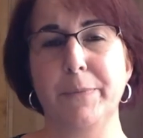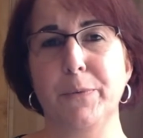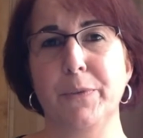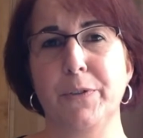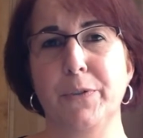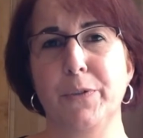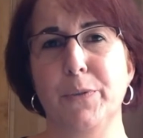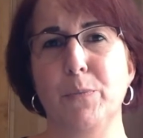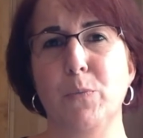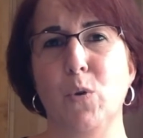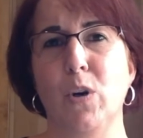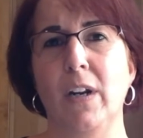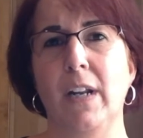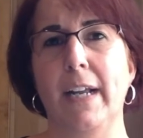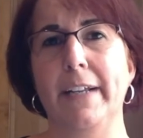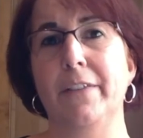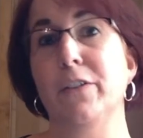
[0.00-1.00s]
which was more
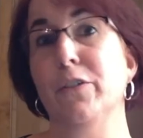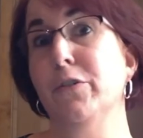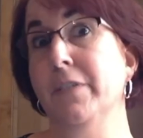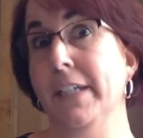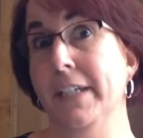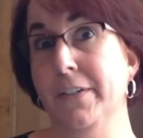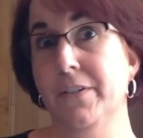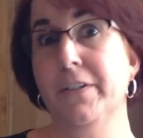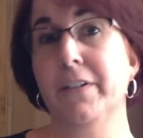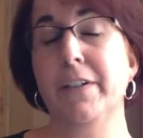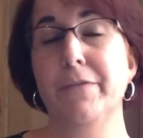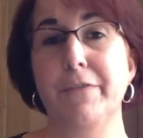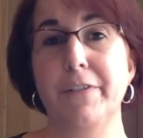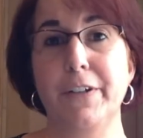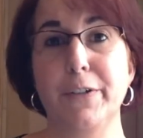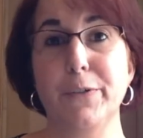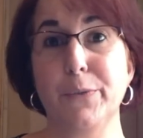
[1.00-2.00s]
like the green screen
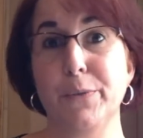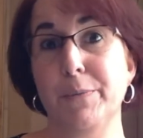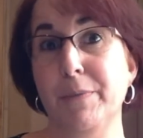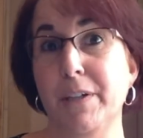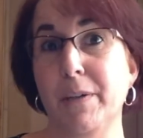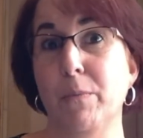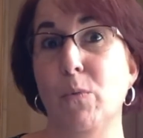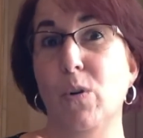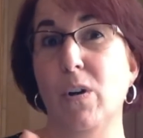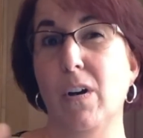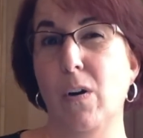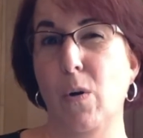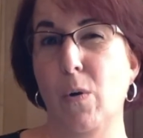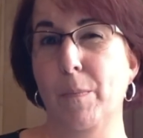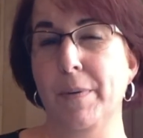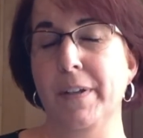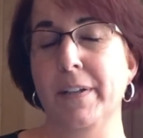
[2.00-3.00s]
videos, would be a more
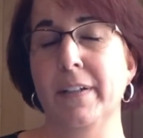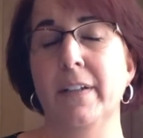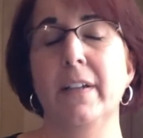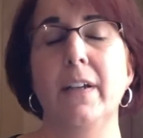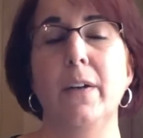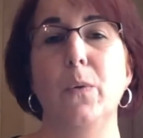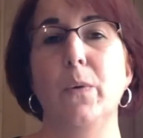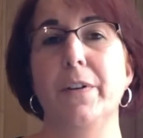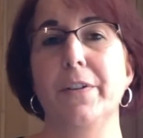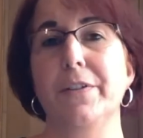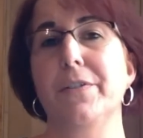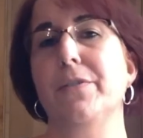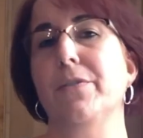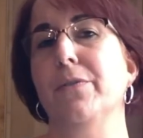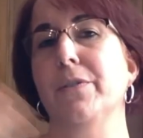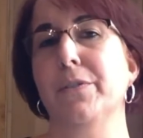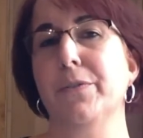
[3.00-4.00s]
open where the
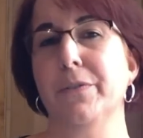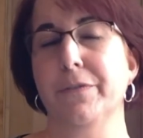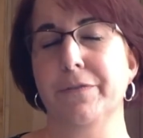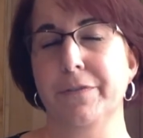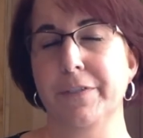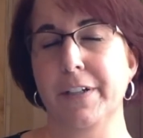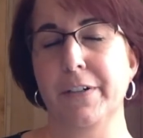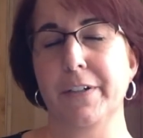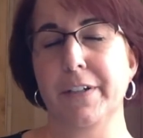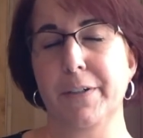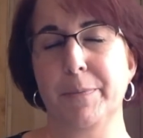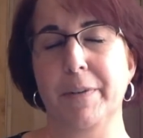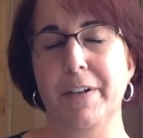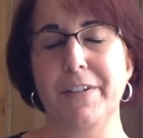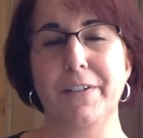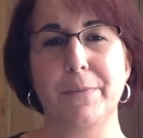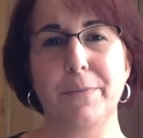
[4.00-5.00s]
students were free to
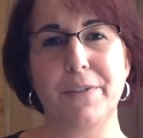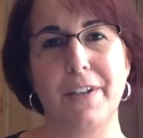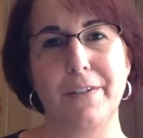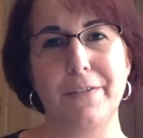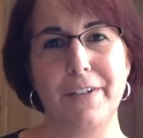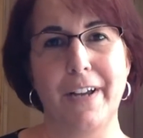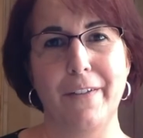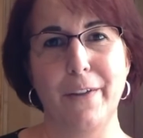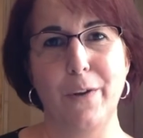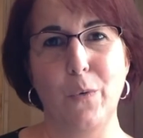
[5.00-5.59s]
express themselves how they